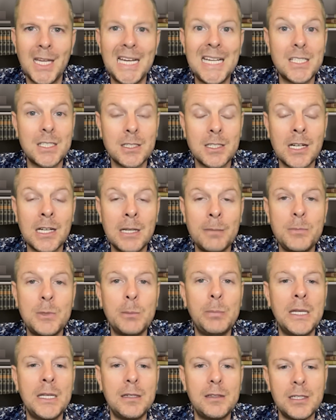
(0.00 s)
It's time to
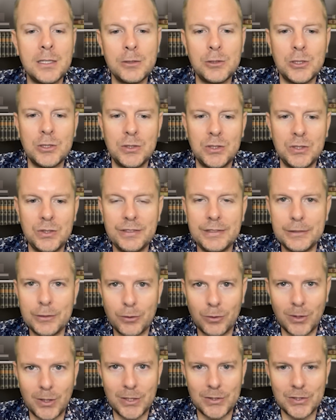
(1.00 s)
pay attention to these
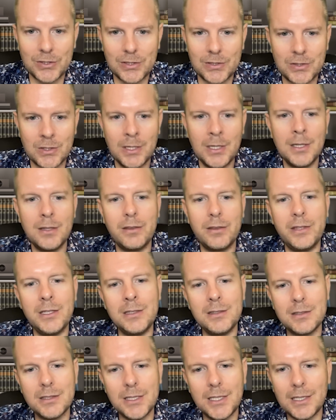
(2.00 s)
crosses,
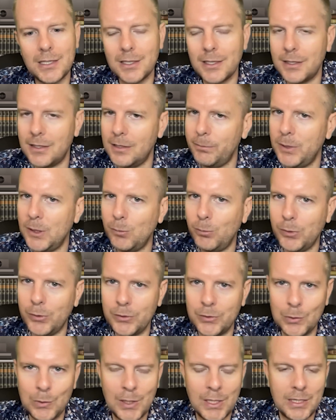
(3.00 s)
things that a lot of people
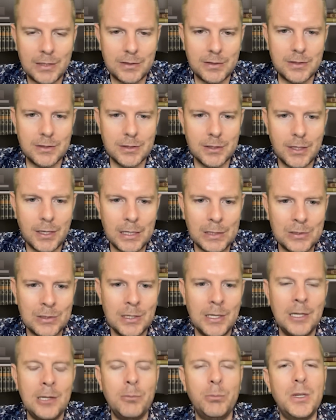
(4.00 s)
do not discuss,
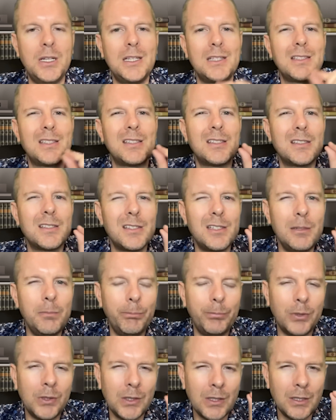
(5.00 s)
but it's
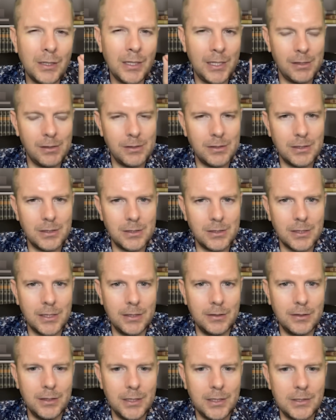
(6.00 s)
simple analysis
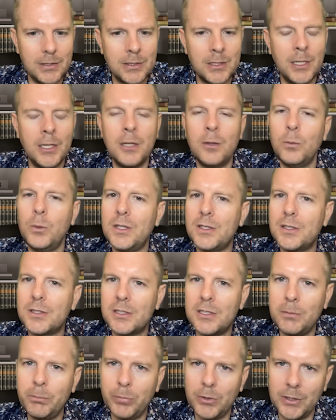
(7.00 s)
like this with a
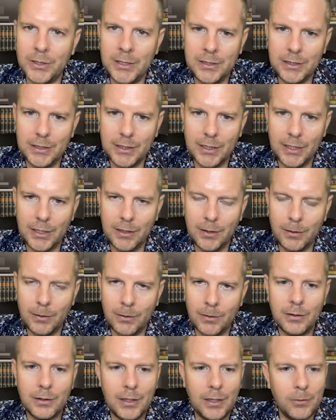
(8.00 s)
simple
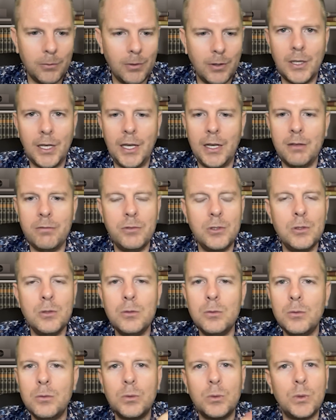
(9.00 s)
indicator that will have
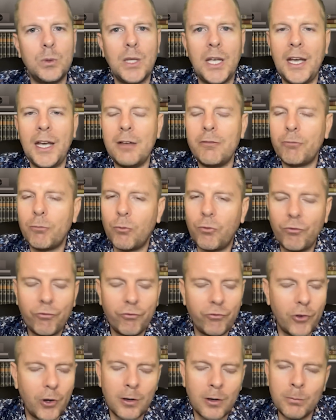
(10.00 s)
you have
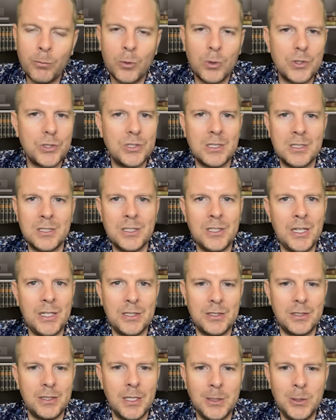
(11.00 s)
far more
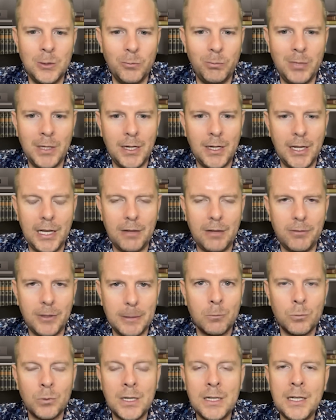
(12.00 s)
success than you've been having.
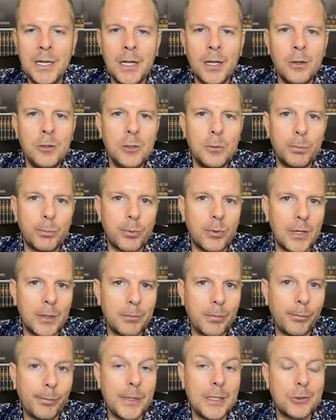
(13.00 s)
Right now, you're
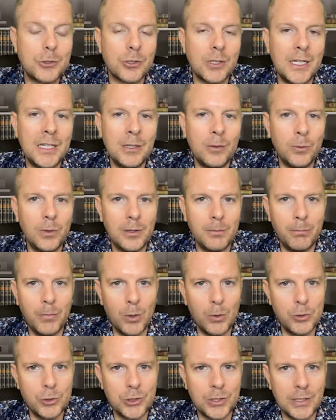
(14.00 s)
probably trading with
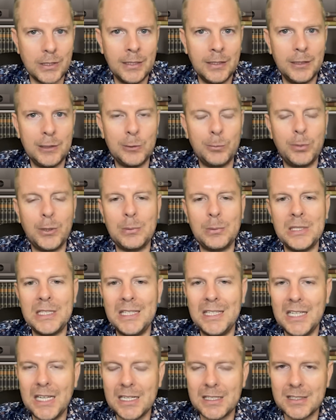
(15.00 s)
emotion, and you're probably
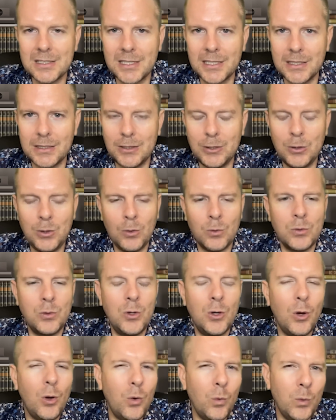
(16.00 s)
guessing. You don't
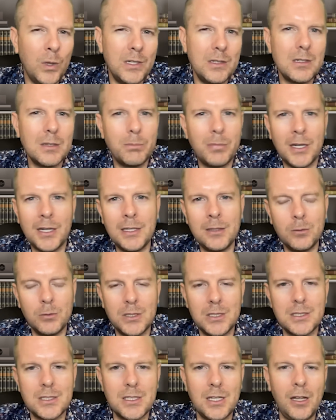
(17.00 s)
know when to buy and when
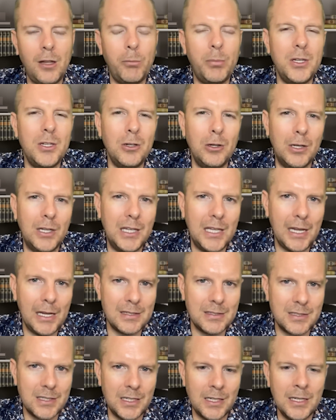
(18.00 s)
to sell, but you're
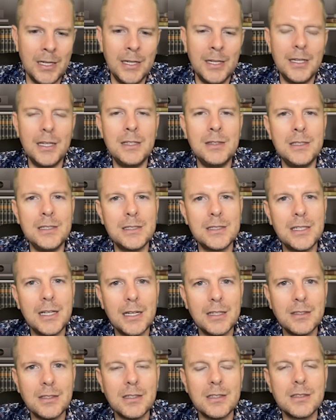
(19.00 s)
guessing. And these
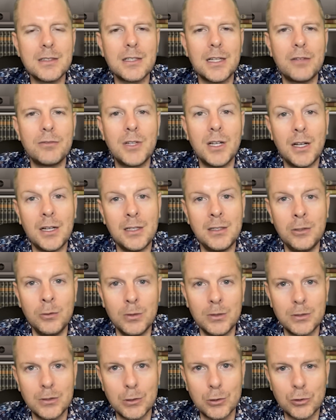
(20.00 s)
guesses have gotten you
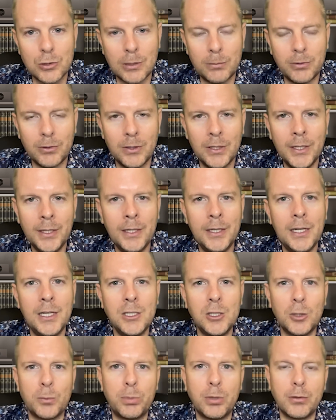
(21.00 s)
into trouble, and
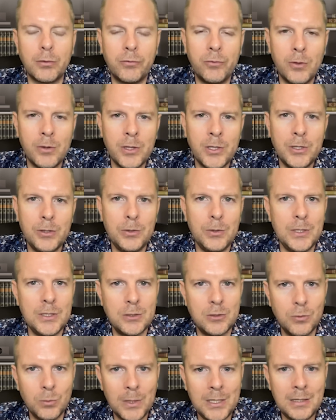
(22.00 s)
your portfolio is
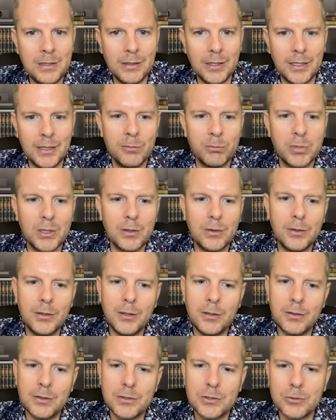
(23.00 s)
dwindling. But
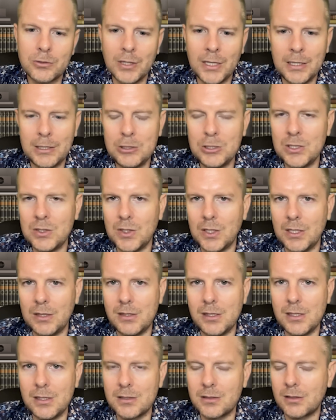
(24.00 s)
little strategies like
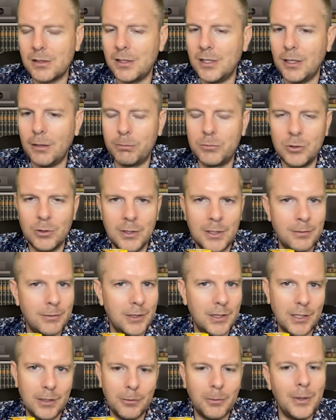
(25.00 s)
this could help turn
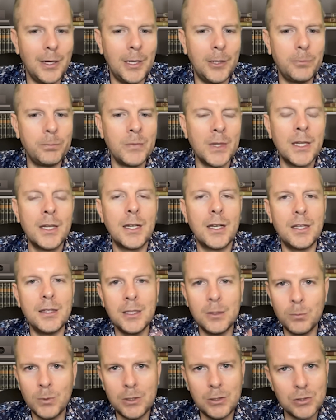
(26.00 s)
everything around. And
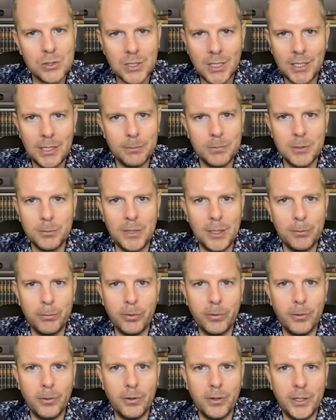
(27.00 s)
then when you sign up to my
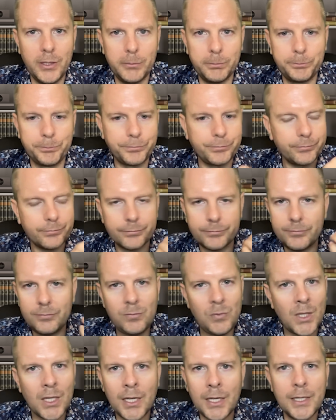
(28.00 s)
program,
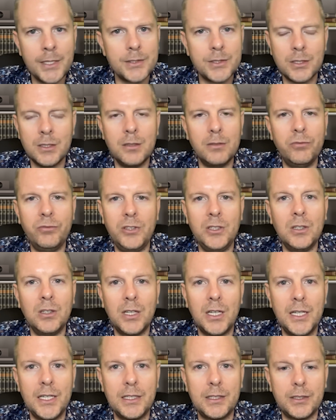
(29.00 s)
it's going to feel
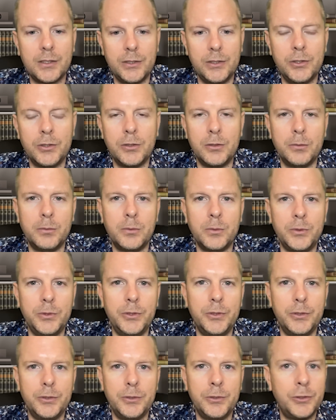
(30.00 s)
like
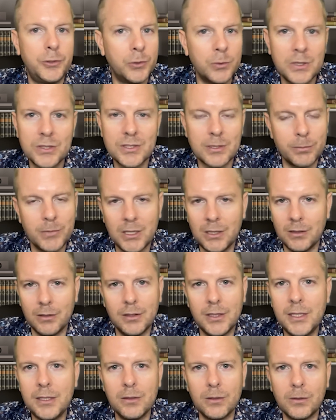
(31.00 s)
you're doing something
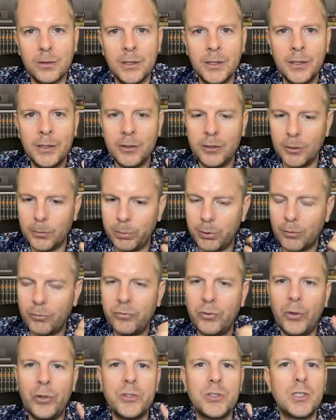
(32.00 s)
illegal. Your
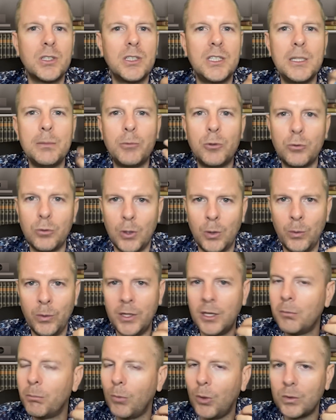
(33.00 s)
portfolio is going to keep
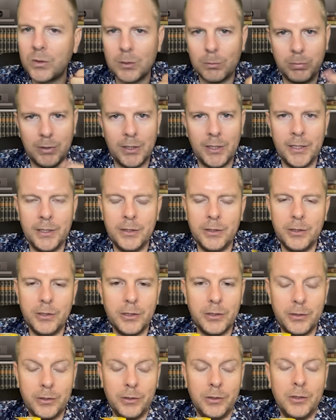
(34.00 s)
growing and multiplying, and
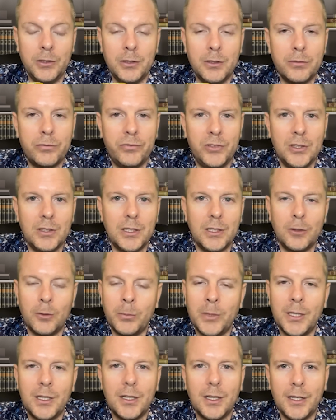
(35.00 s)
you're going to feel like, oh
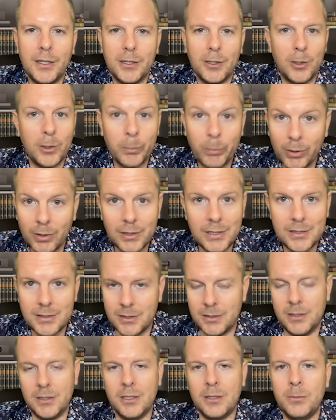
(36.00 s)
my God, are the police
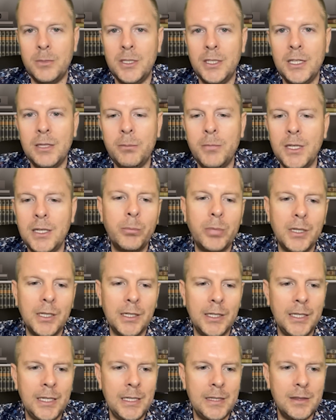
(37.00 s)
going to come and get me? But
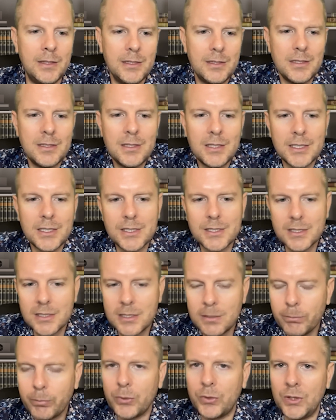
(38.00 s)
again, this is like
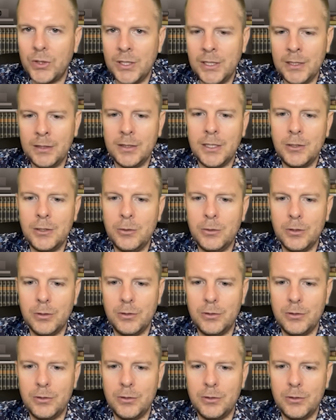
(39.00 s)
simple thing that you could